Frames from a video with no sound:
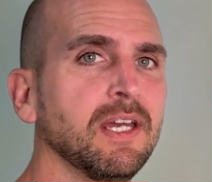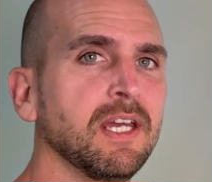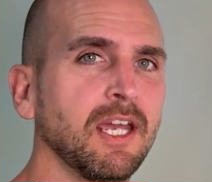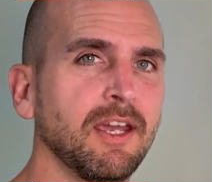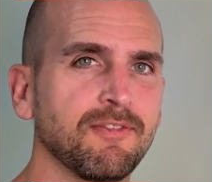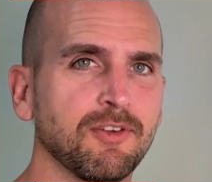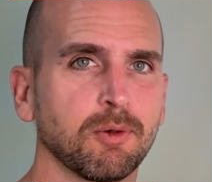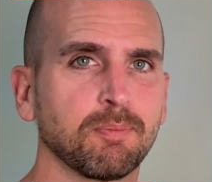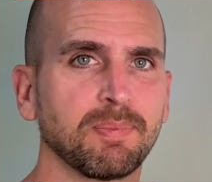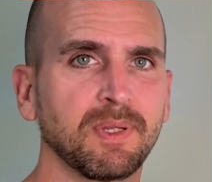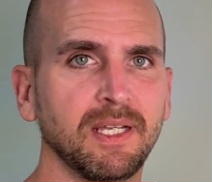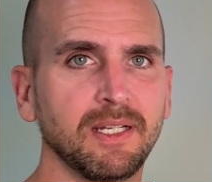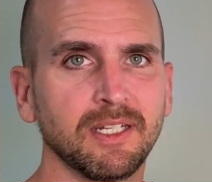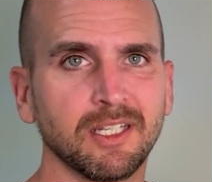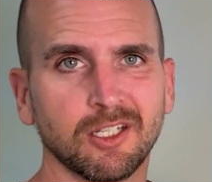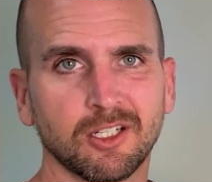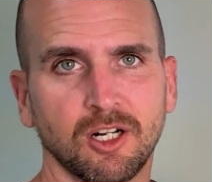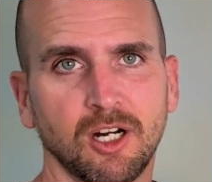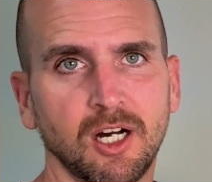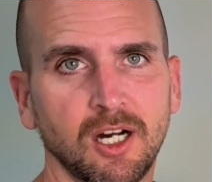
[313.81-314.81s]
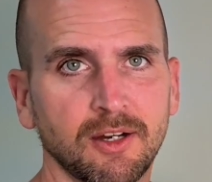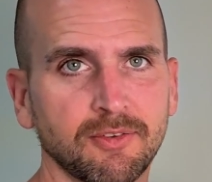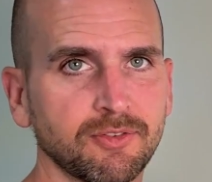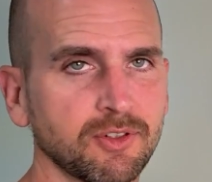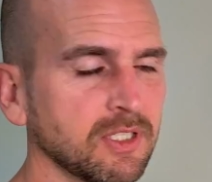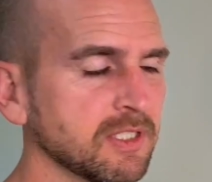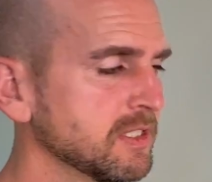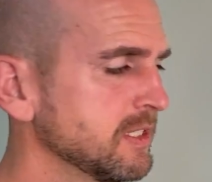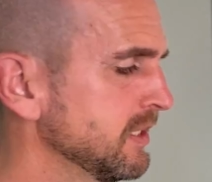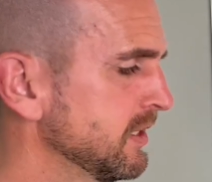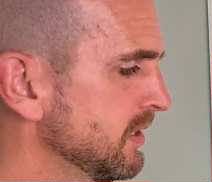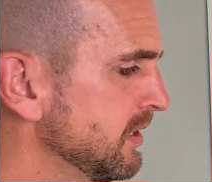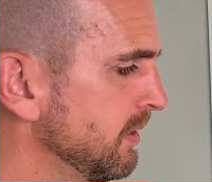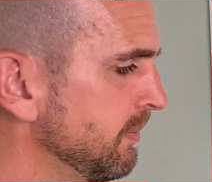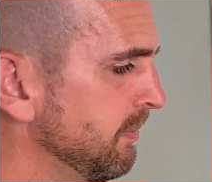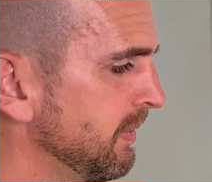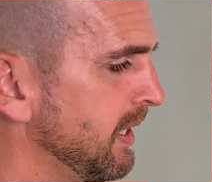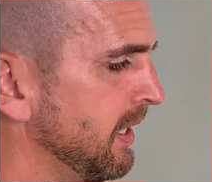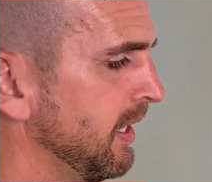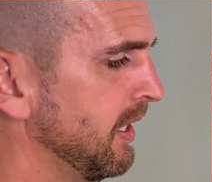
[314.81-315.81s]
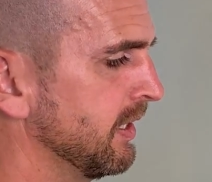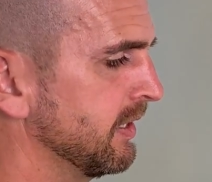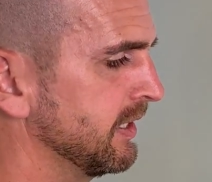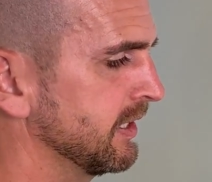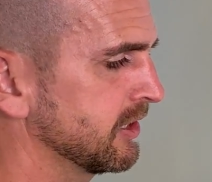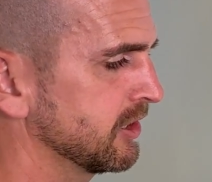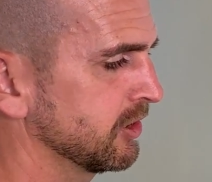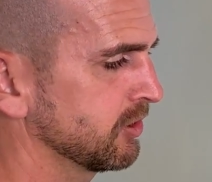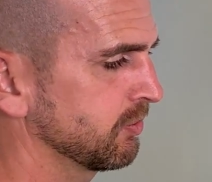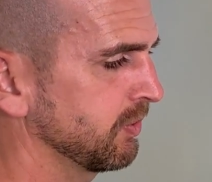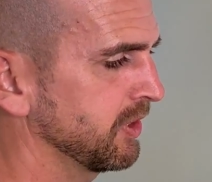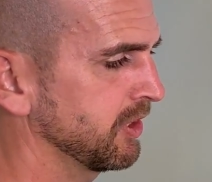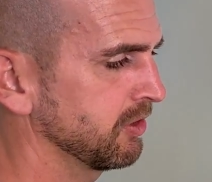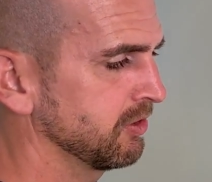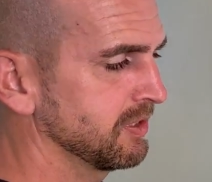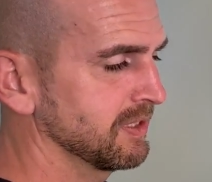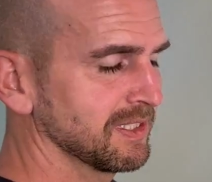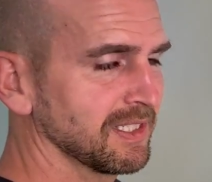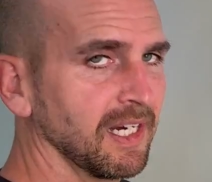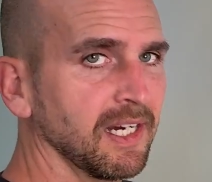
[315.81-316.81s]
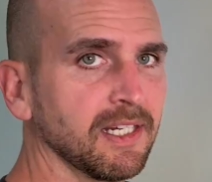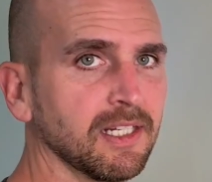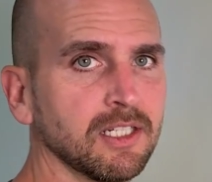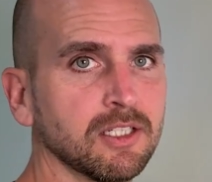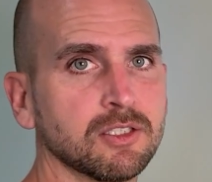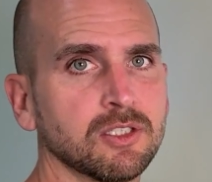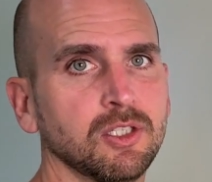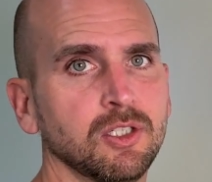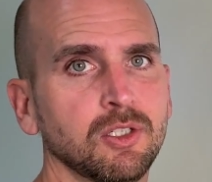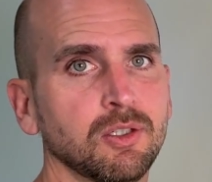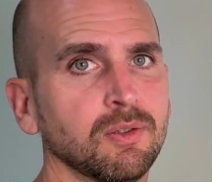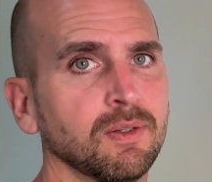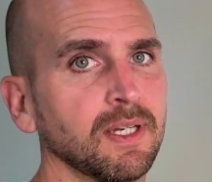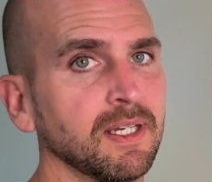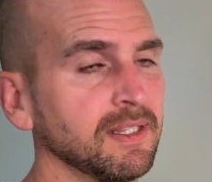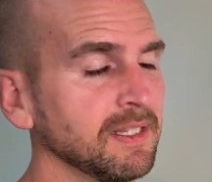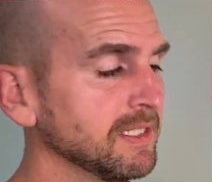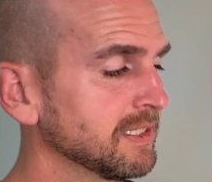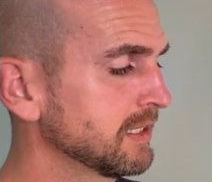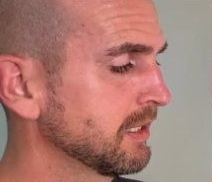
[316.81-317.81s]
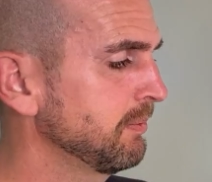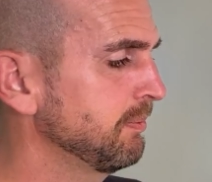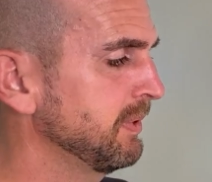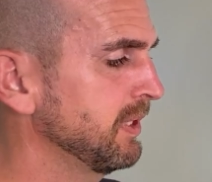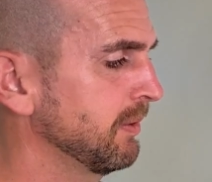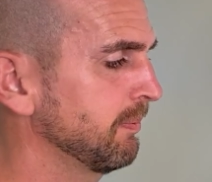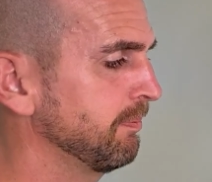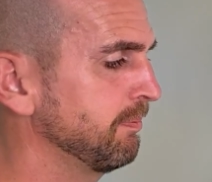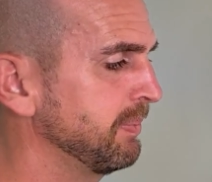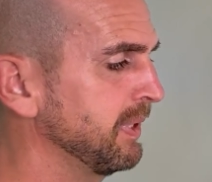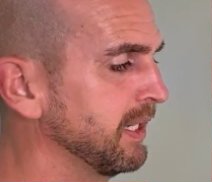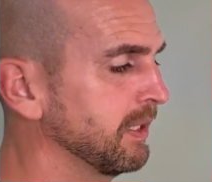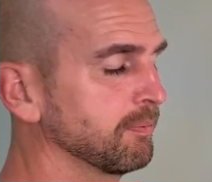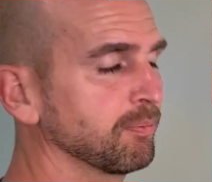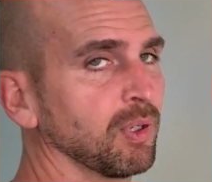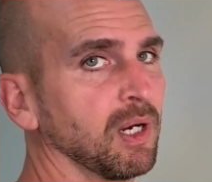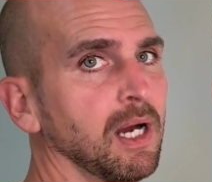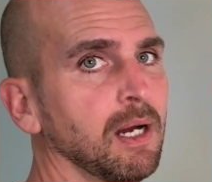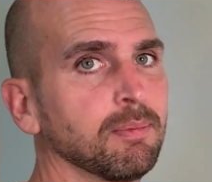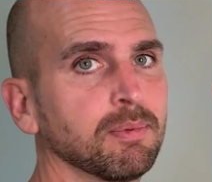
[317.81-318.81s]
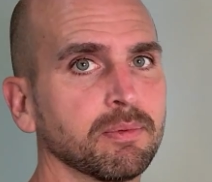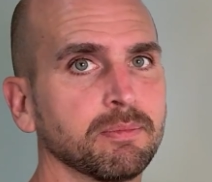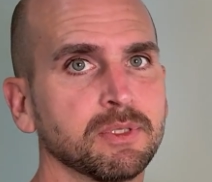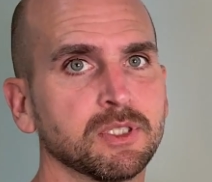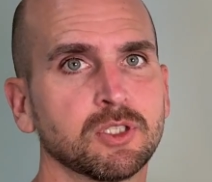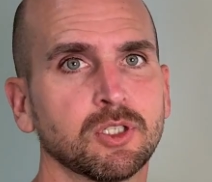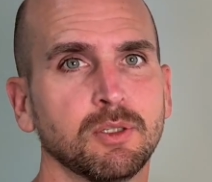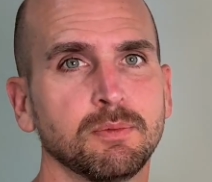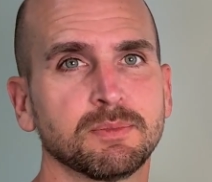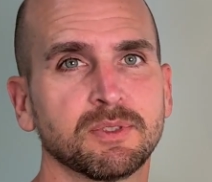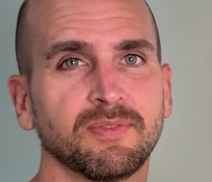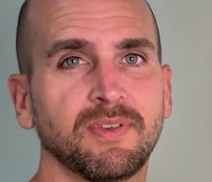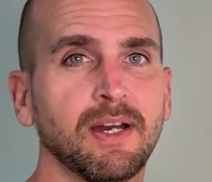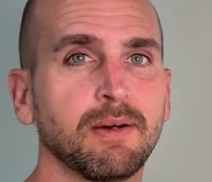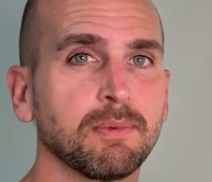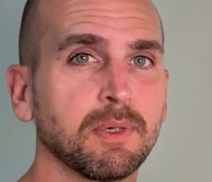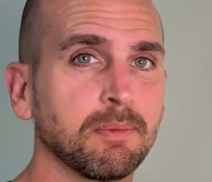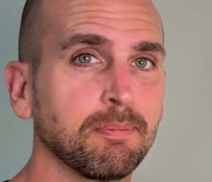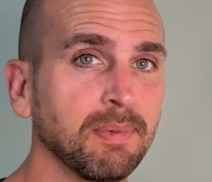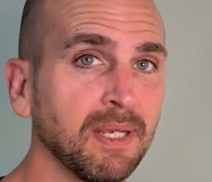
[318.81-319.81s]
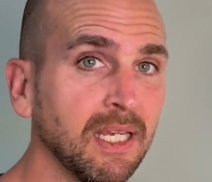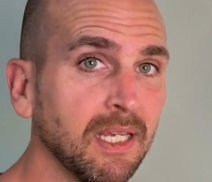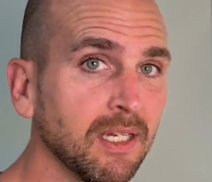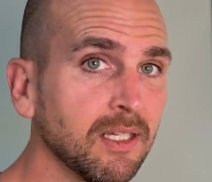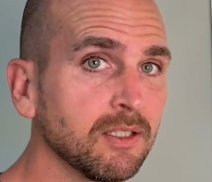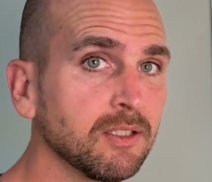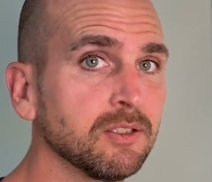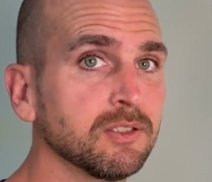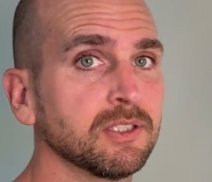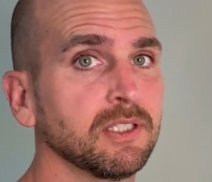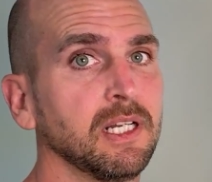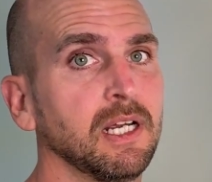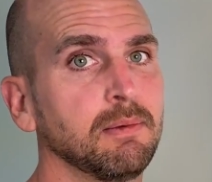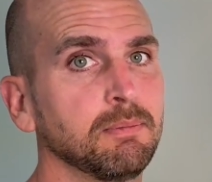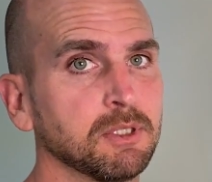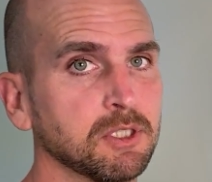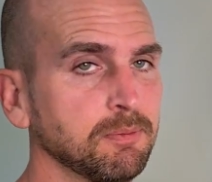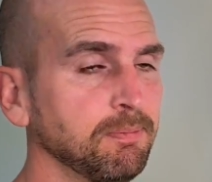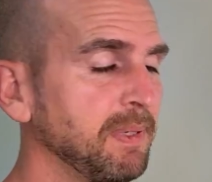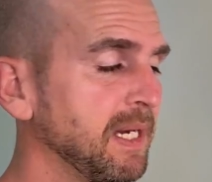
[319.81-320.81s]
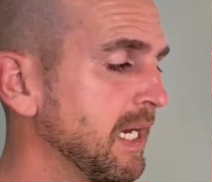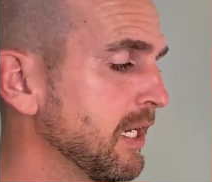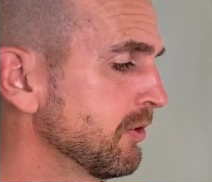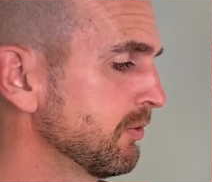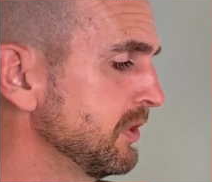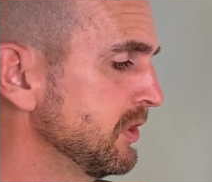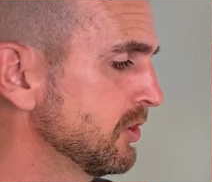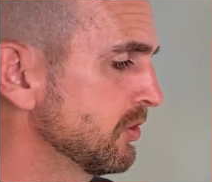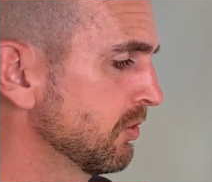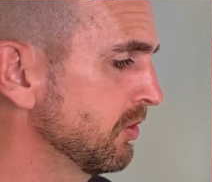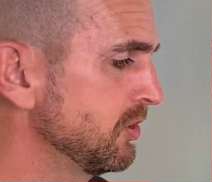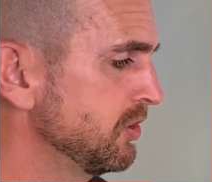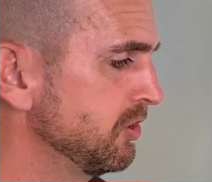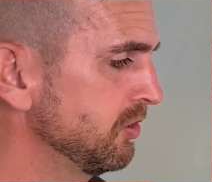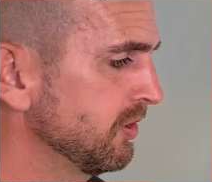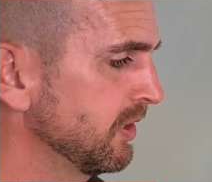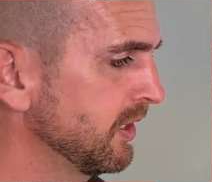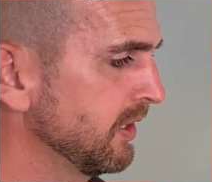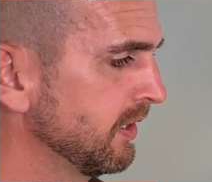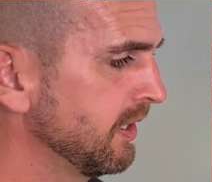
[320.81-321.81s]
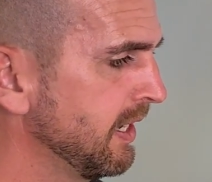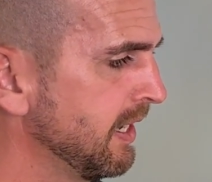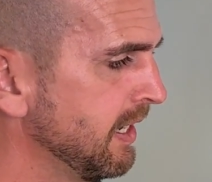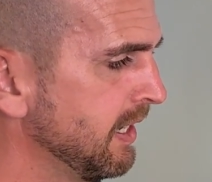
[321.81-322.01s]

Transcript: If you're planning an off-grid system, this is what you're designing to, and this can be a big problem in terms of how many panels and how much battery storage you need.